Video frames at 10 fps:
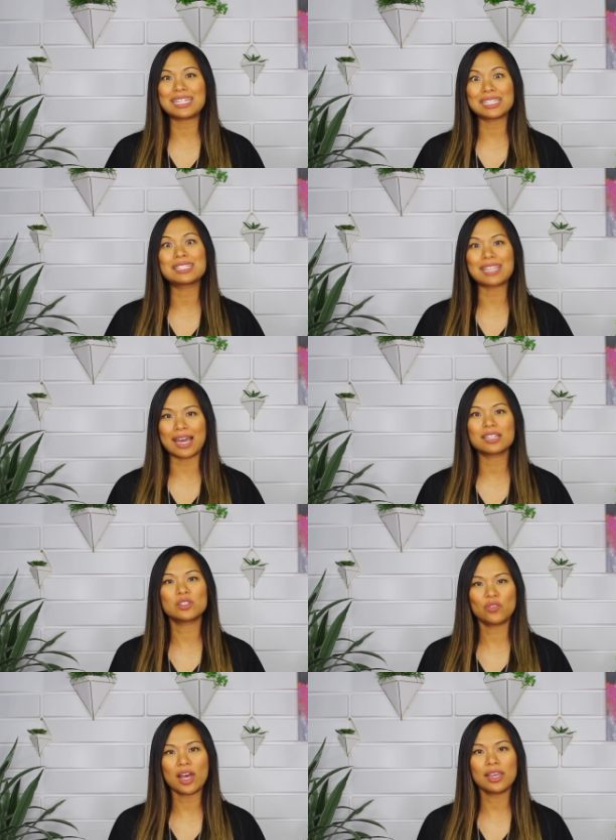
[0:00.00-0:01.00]

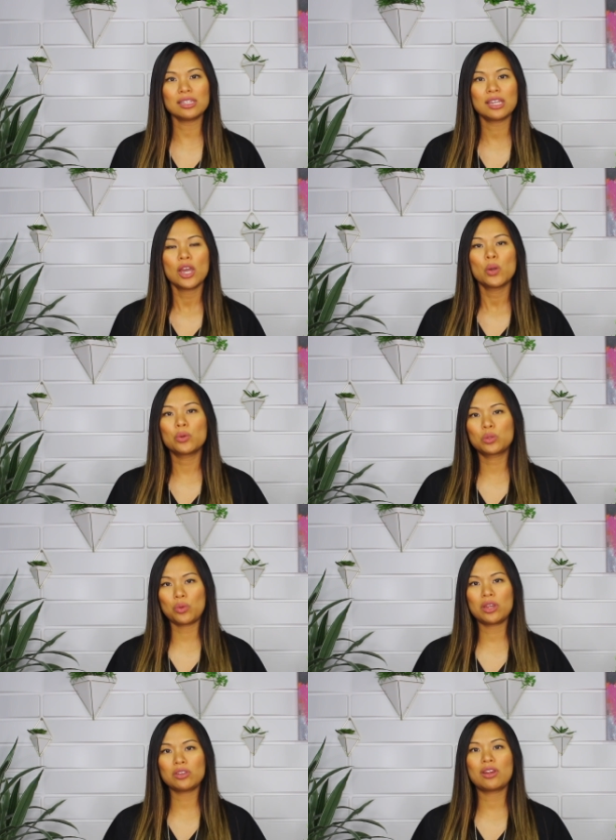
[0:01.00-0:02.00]
dissatisfied with
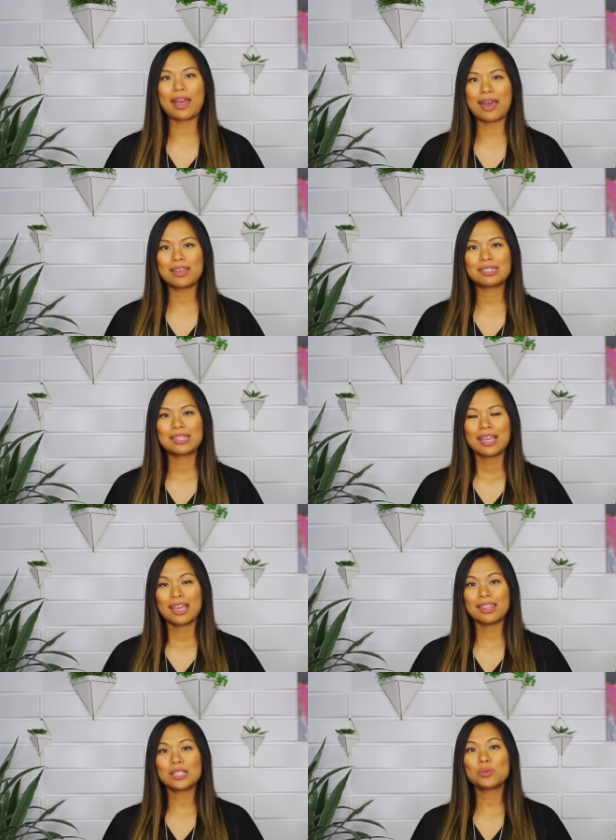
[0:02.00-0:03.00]
where you're at,
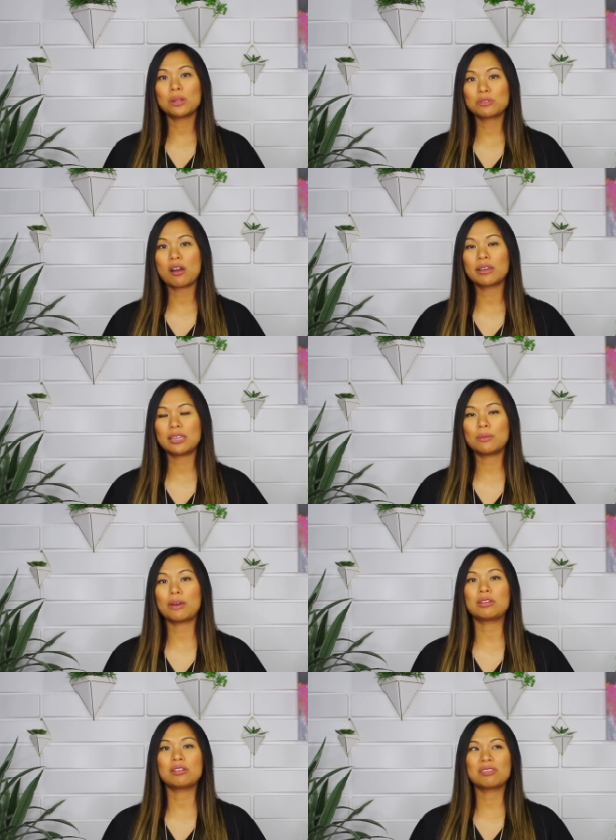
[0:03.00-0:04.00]
and that's what I'm talking
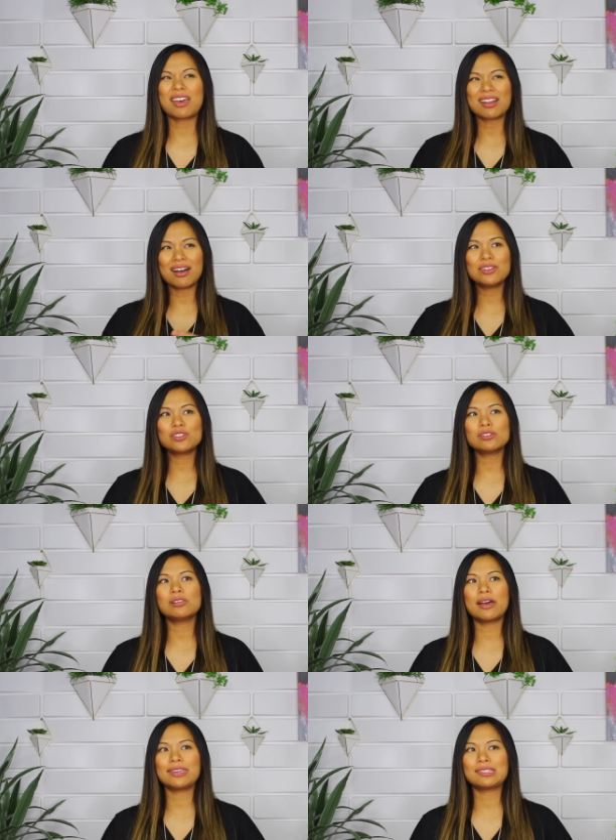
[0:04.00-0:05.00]
about here, that
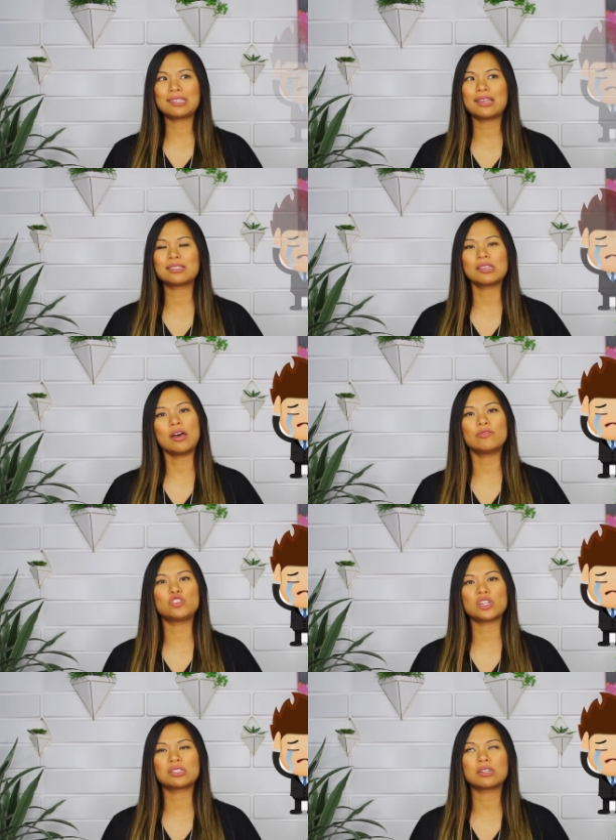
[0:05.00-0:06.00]
underlying sense of
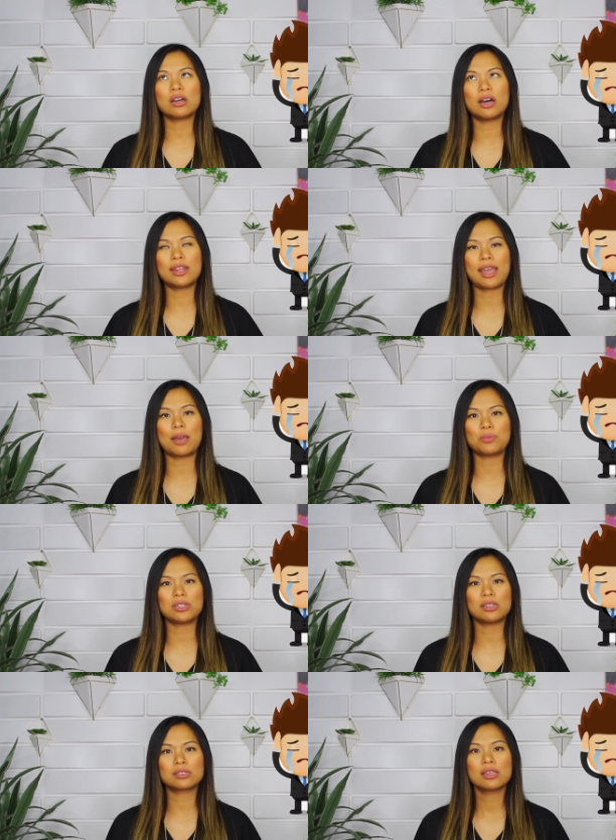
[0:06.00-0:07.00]
just
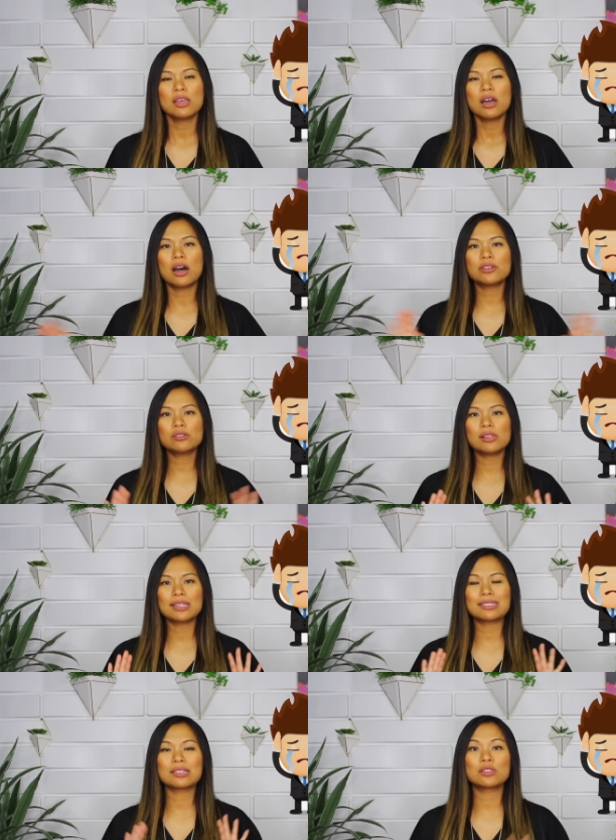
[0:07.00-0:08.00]
unhappiness,
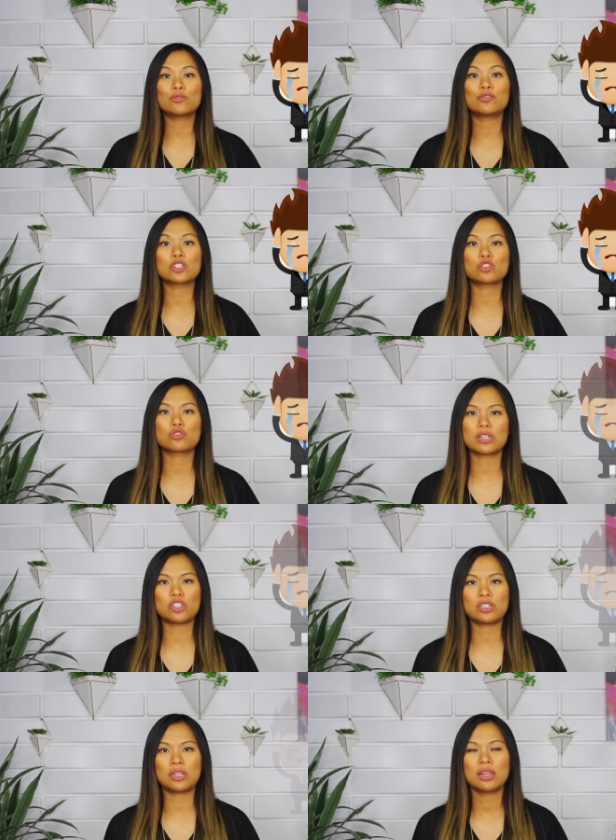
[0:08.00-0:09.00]
underlying sense of
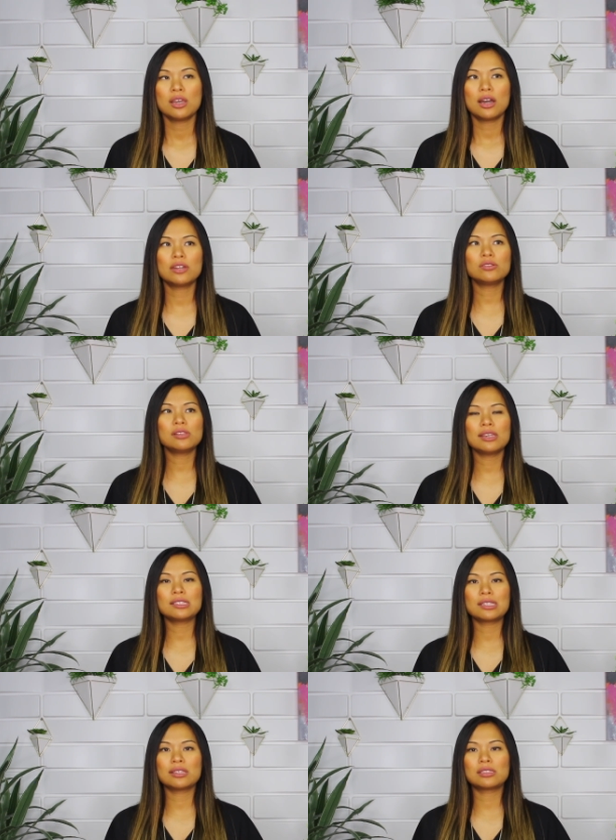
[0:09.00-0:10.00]
frustration,
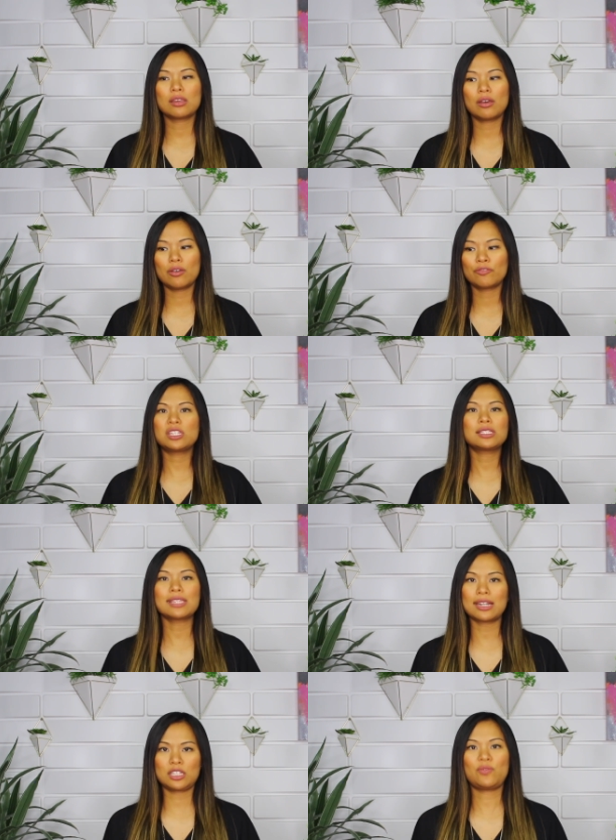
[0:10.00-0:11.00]
underlying sense of
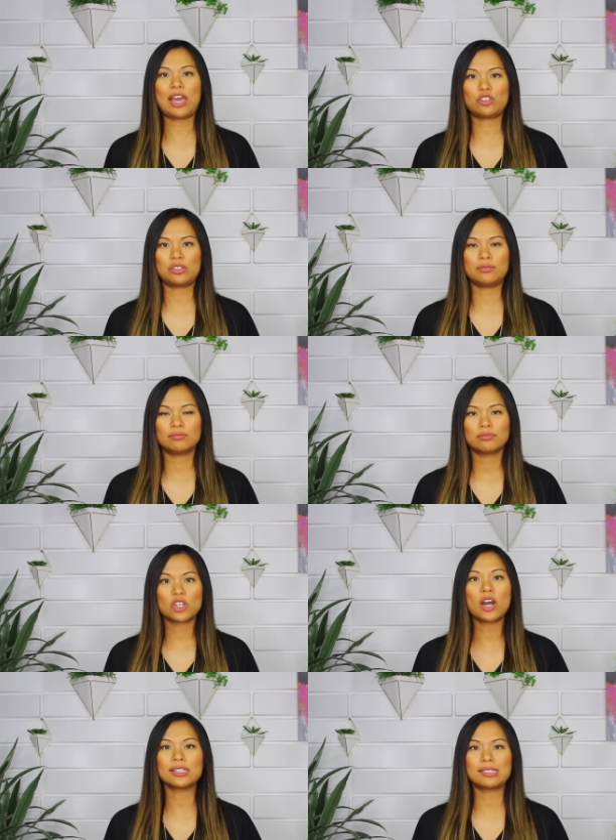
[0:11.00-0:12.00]
dissatisfaction
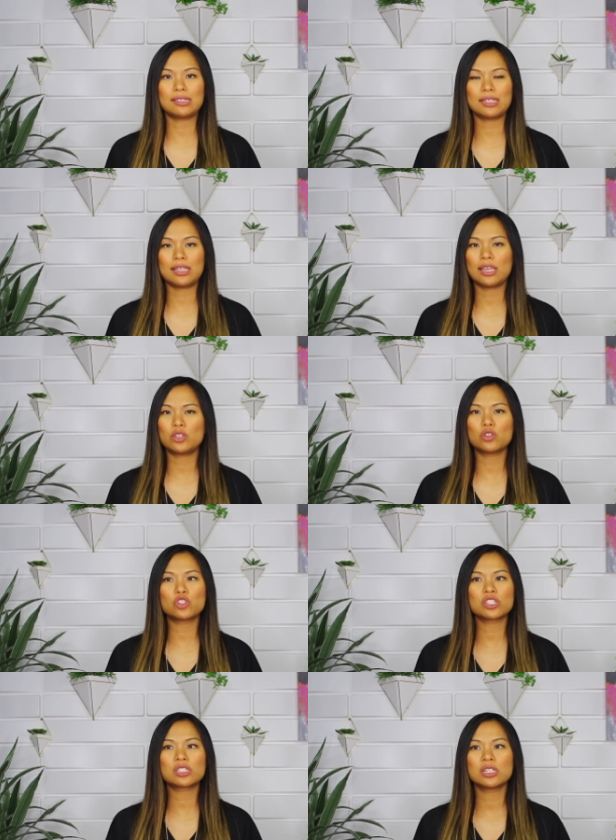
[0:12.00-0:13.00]
constantly, like you're
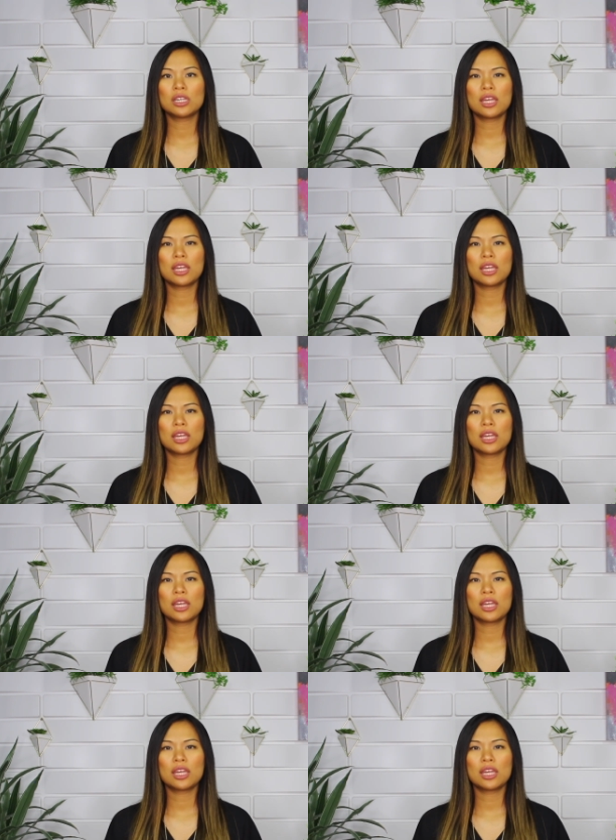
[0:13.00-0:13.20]
just,